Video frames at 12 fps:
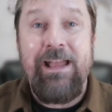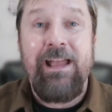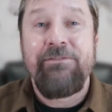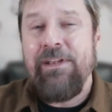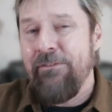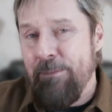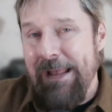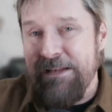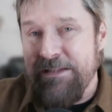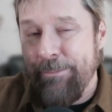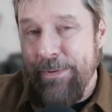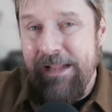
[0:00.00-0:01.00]
You ever met
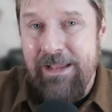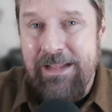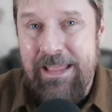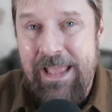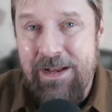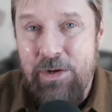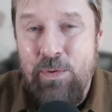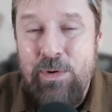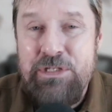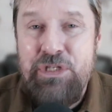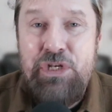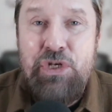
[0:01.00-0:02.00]
somebody like that who
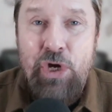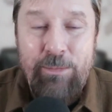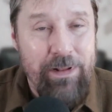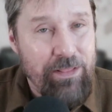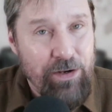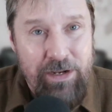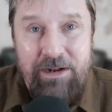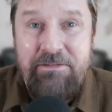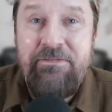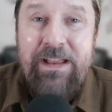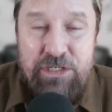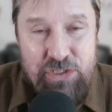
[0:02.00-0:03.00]
is determined they're going to
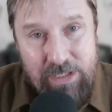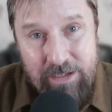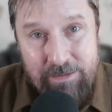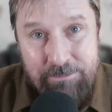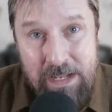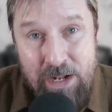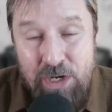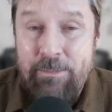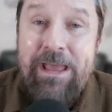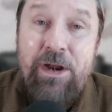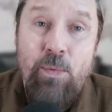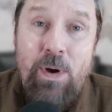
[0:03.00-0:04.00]
fix you? No
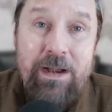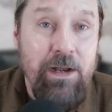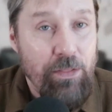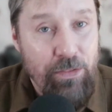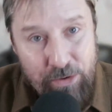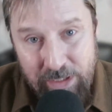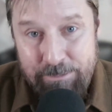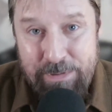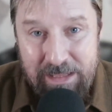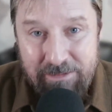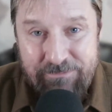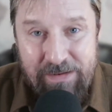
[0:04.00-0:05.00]
matter what, they're going to
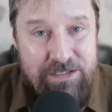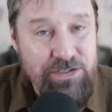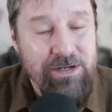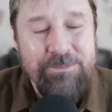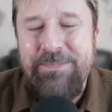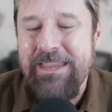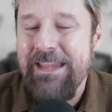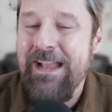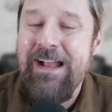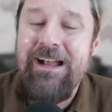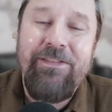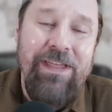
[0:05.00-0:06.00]
be the fixer.
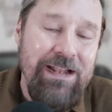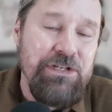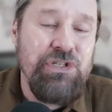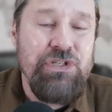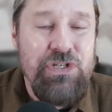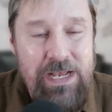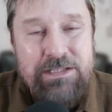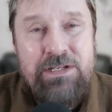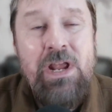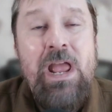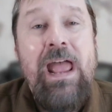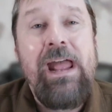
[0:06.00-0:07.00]
No,
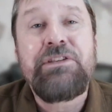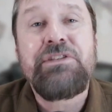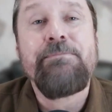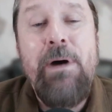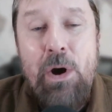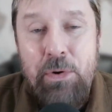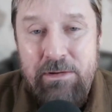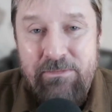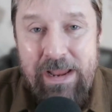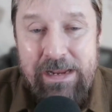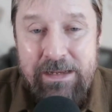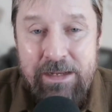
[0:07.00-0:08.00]
it's
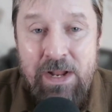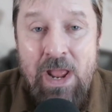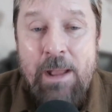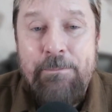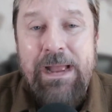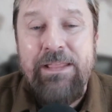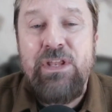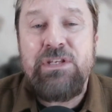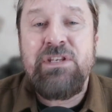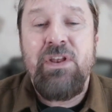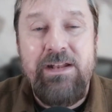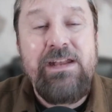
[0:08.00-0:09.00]
motivated by
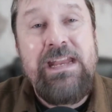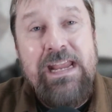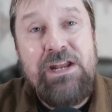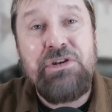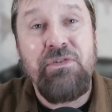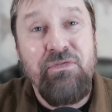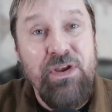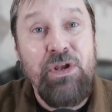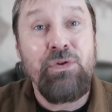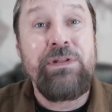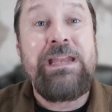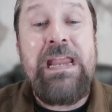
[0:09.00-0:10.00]
this need to
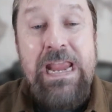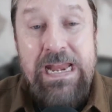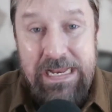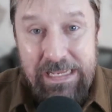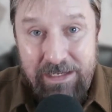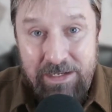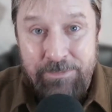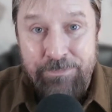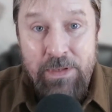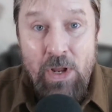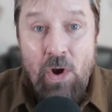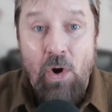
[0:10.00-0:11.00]
feel needed
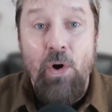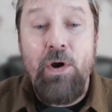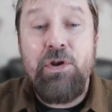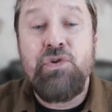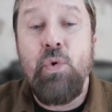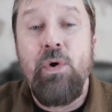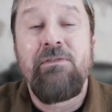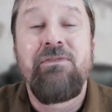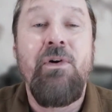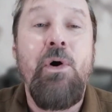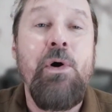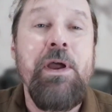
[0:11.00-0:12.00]
or to
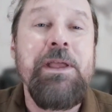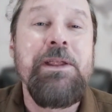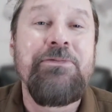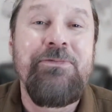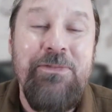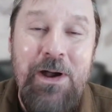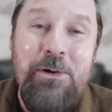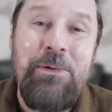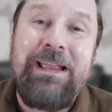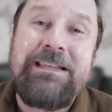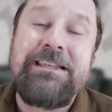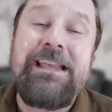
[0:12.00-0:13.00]
avoid
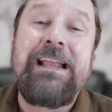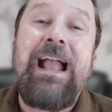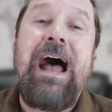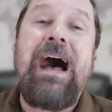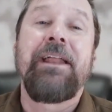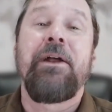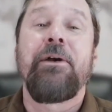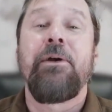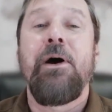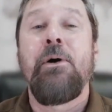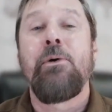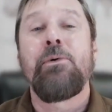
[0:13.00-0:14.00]
focusing on our
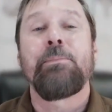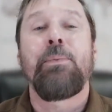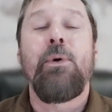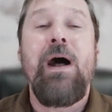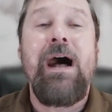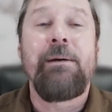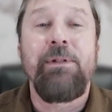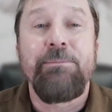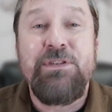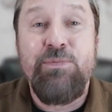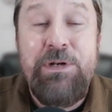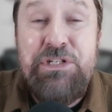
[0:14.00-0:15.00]
own
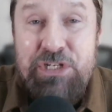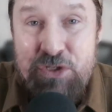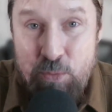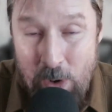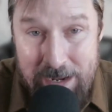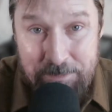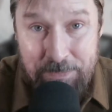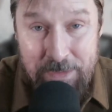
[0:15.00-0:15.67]
problems, which is what